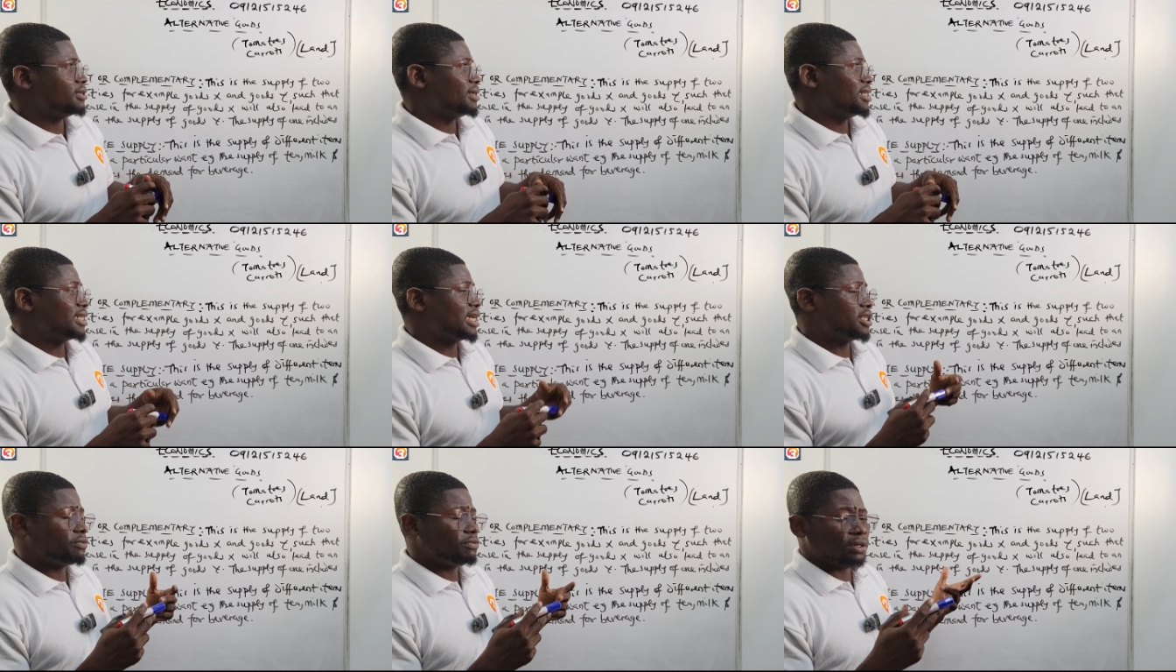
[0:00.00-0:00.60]
You may
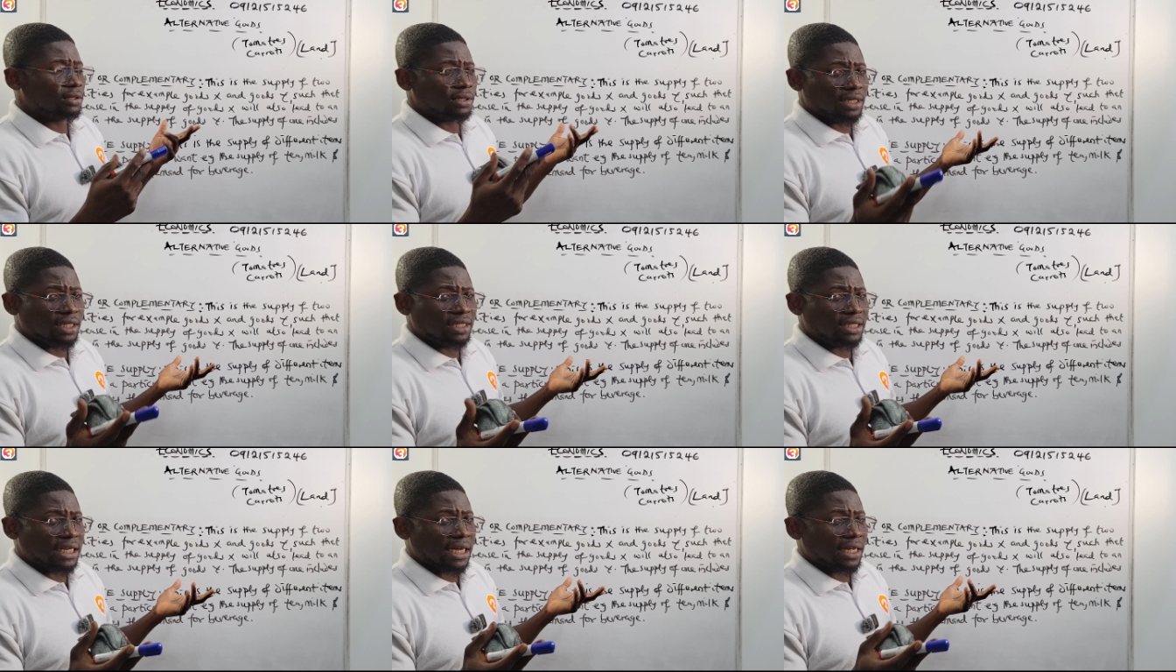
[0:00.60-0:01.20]
decide to what
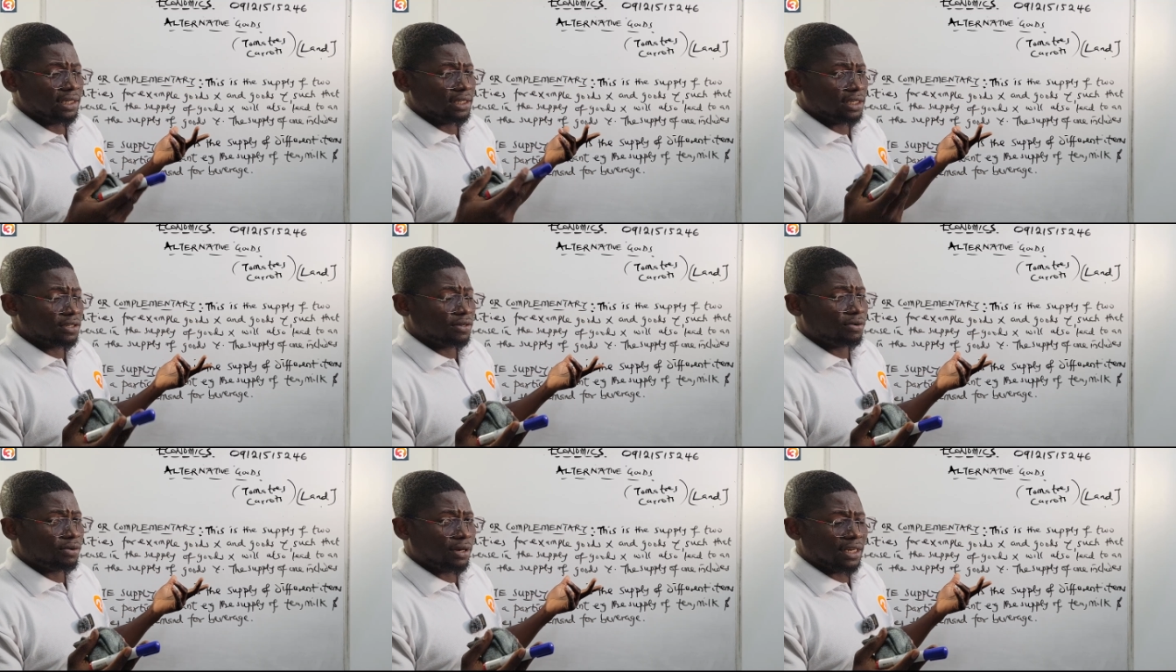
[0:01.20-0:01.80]
this year, in this
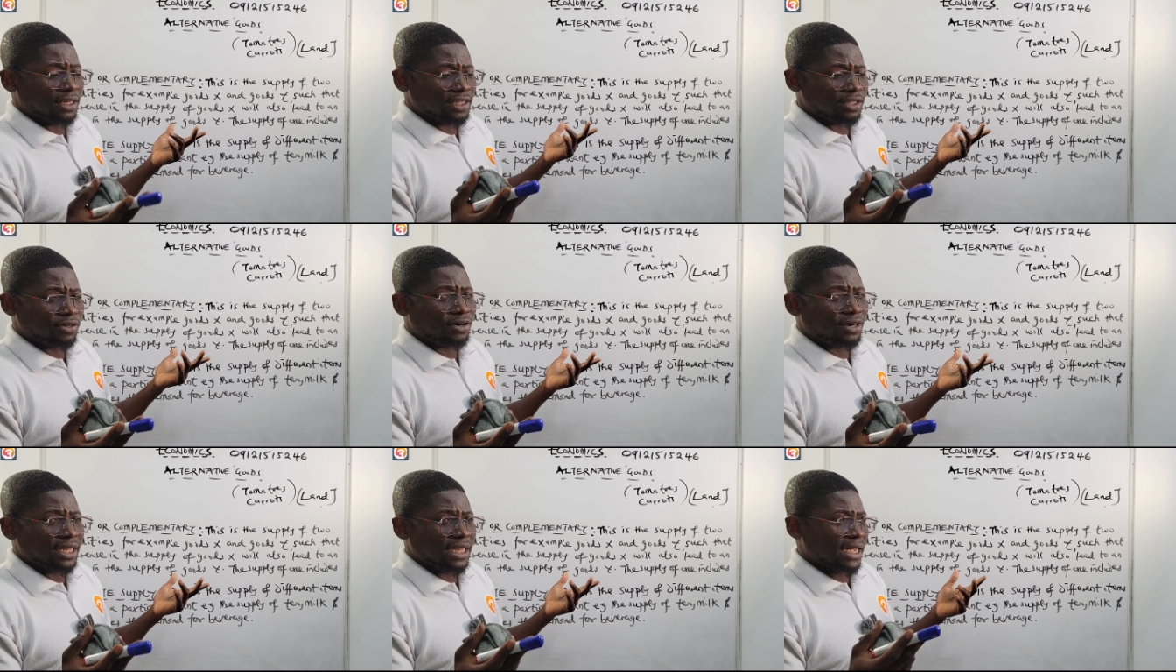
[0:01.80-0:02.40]
growing, in this
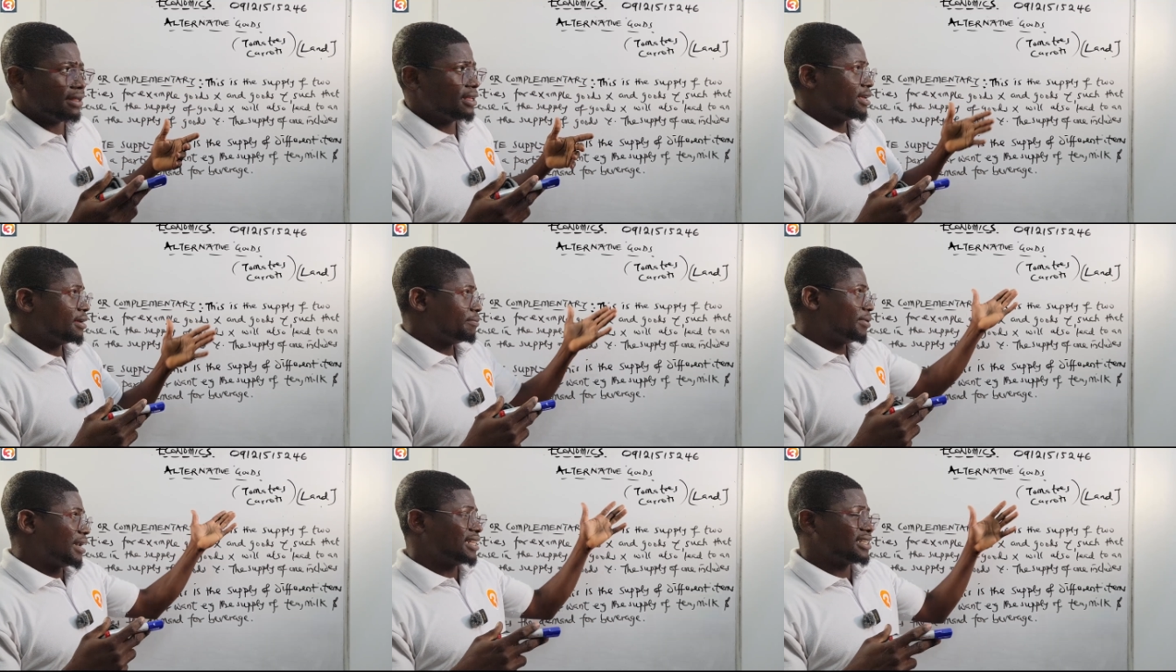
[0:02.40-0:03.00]
growing year,
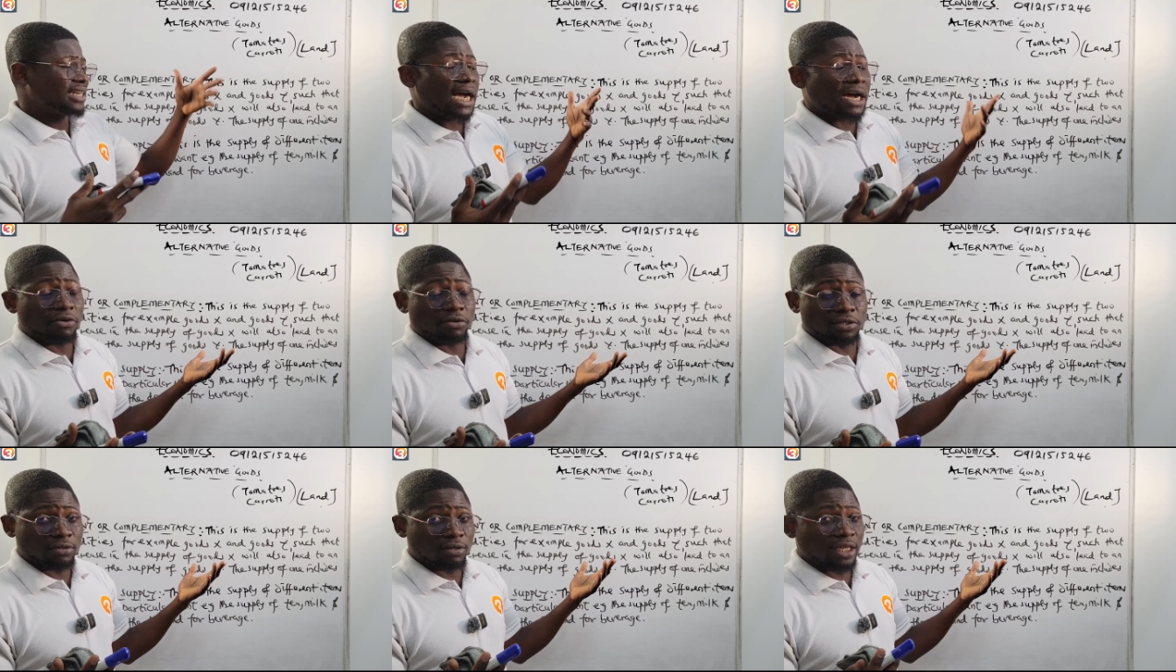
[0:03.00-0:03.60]
plant carrots.